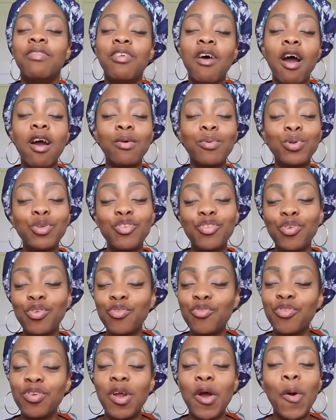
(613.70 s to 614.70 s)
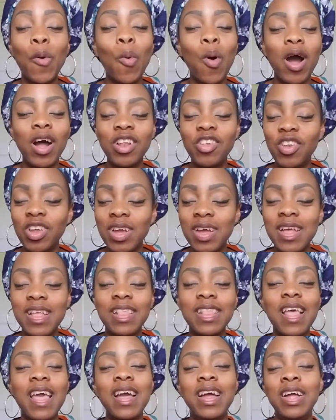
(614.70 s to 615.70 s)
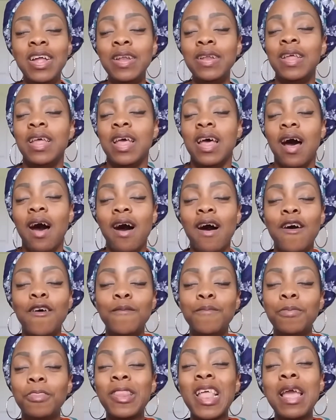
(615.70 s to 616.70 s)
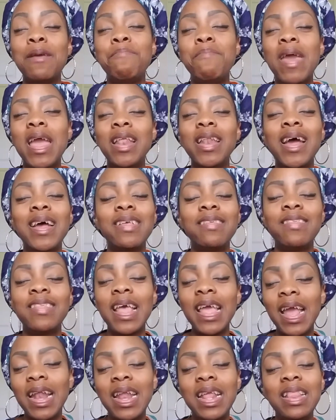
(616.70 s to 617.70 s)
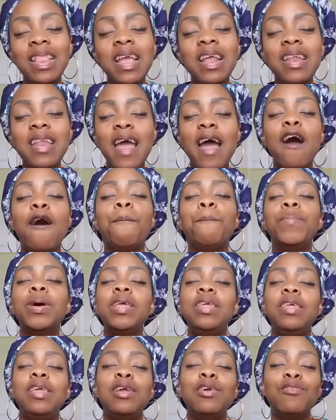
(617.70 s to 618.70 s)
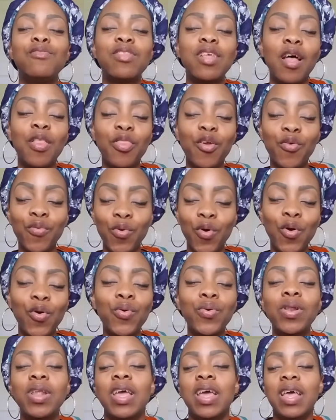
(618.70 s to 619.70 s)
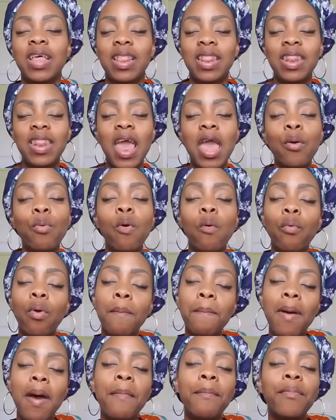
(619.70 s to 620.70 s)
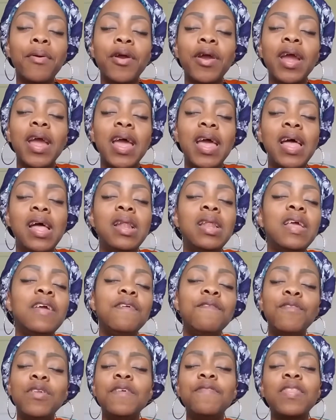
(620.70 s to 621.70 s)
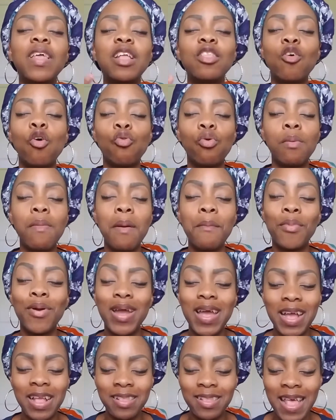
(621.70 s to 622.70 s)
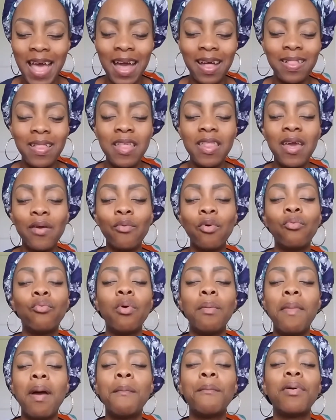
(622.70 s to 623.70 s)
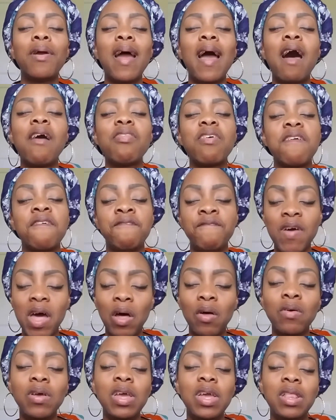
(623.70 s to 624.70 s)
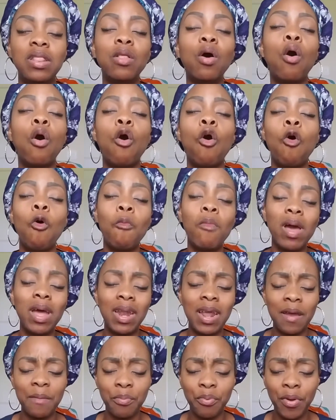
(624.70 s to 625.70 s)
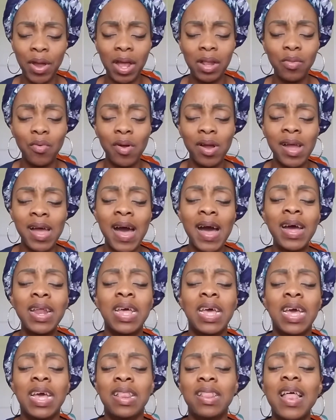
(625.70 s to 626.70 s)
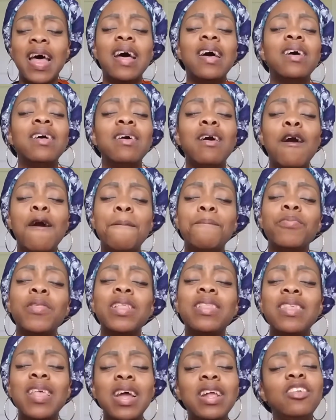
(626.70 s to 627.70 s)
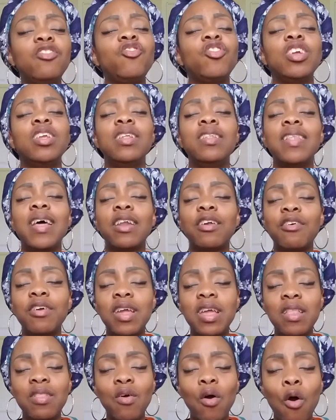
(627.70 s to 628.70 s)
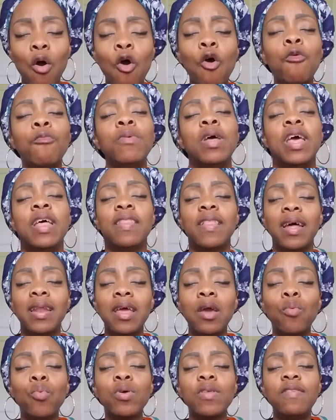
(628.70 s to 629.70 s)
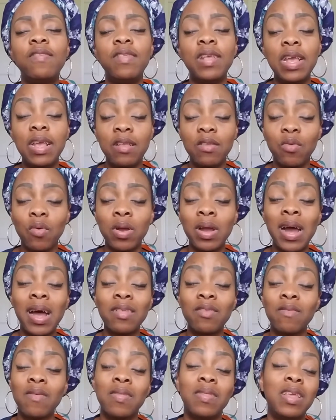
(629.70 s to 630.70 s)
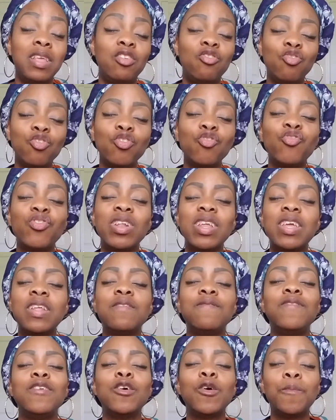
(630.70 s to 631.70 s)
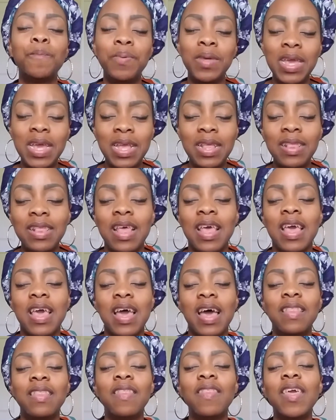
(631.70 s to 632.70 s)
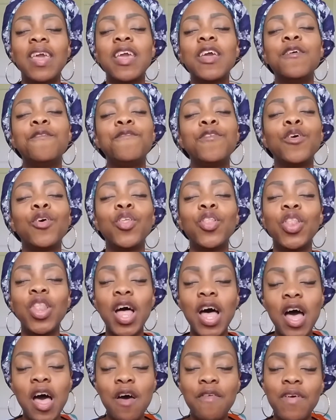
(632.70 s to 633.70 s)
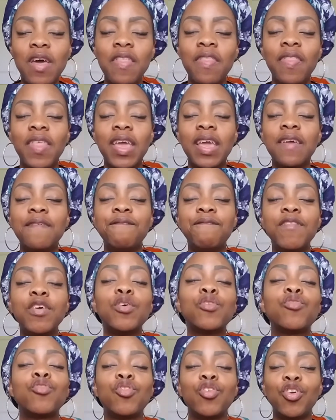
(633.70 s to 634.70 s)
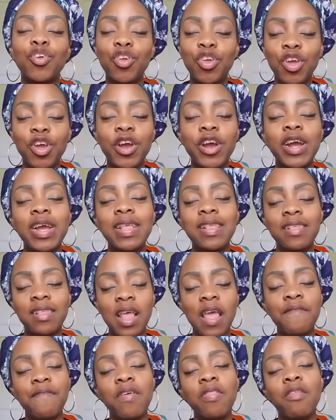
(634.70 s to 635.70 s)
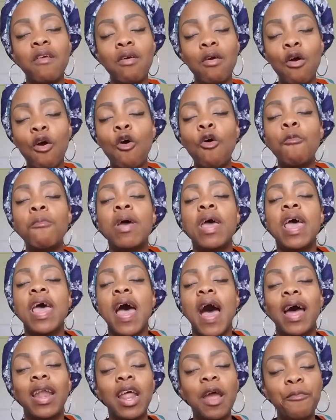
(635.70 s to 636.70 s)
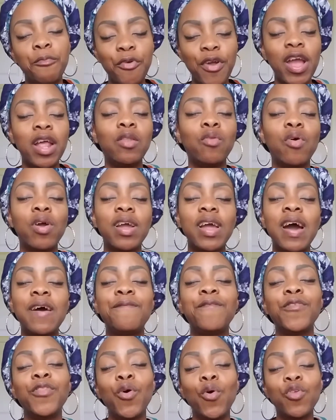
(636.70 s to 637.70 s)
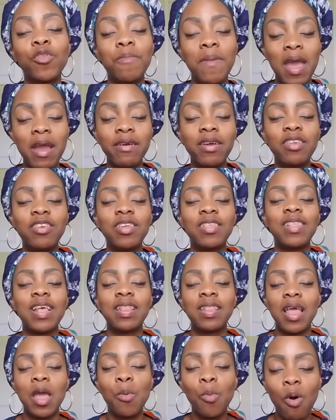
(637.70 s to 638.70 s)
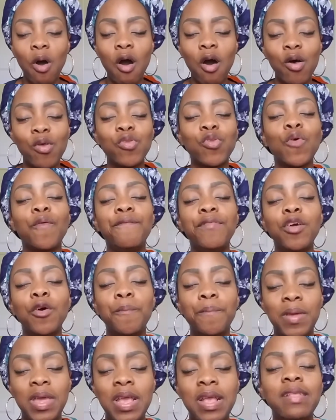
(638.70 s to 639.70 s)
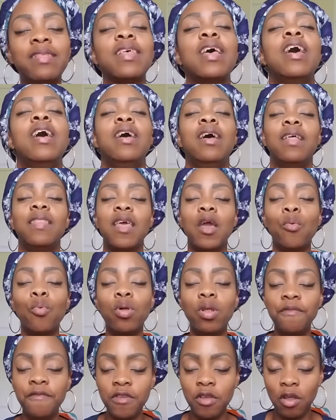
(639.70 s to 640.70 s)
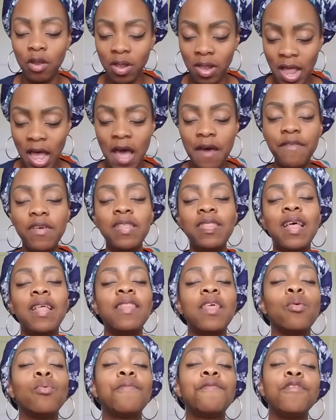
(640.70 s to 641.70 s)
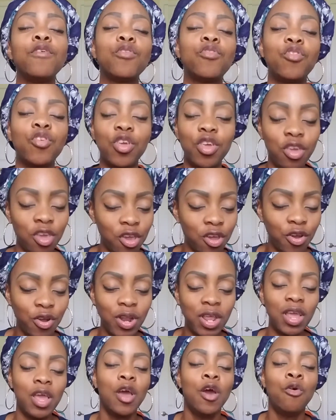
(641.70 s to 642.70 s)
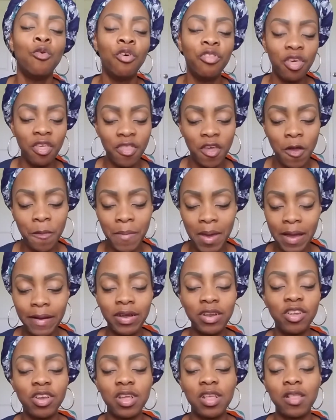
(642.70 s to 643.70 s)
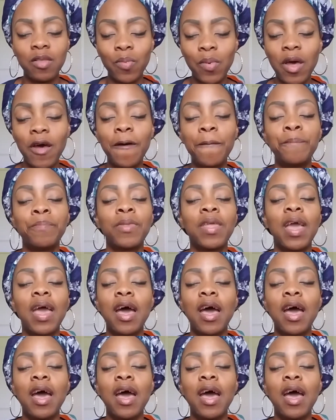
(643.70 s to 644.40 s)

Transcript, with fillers: Our children are watching us and um, they may not say anything now, but years down the road, they will remember. And even if they don't remember exactly, they will remember how they felt in the home. And I pray, Lord God, that um, the tension that are in the home, that it will cease, Lord God, so that these children can feel peace and that they can feel love and they can feel secure and safe in their home. And I pray, Lord God, for those marriages that they will also feel peace, that they will feel love love and that they will feel security within their marriage as well.